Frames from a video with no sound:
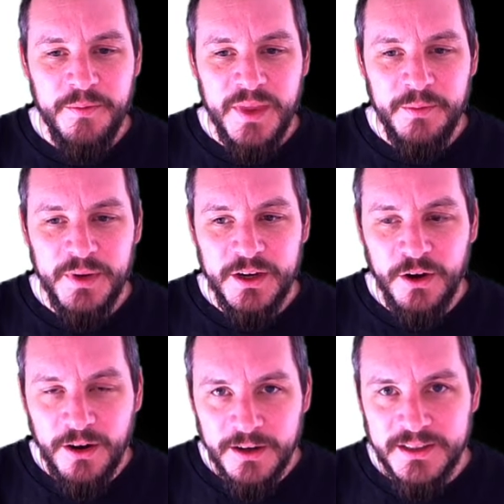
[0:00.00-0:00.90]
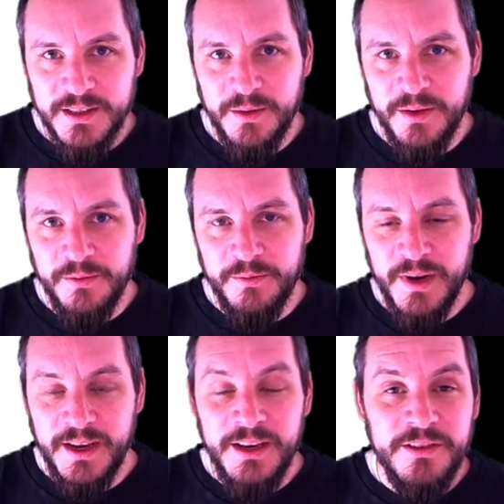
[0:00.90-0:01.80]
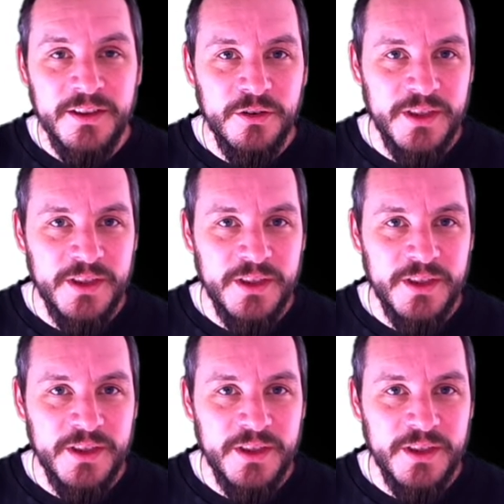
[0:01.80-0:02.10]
because even though they